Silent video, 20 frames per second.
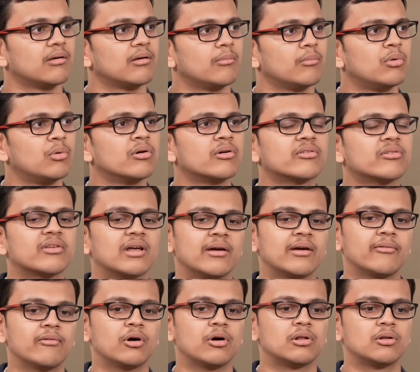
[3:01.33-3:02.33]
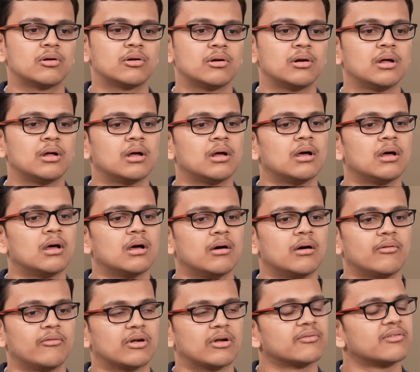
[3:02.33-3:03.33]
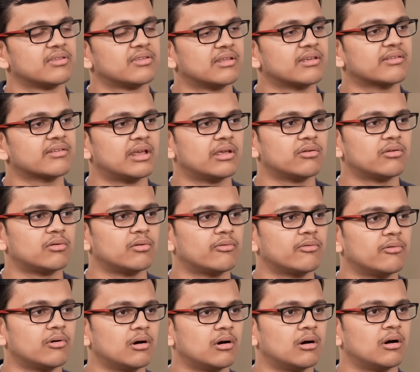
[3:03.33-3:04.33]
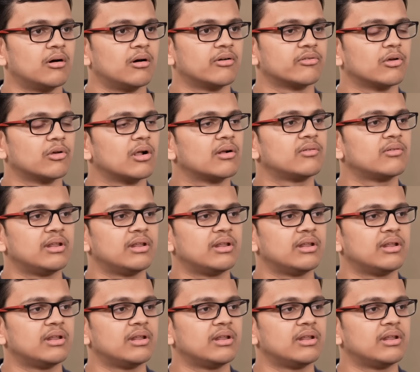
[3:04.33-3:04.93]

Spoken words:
Books I followed for physics, I used to solve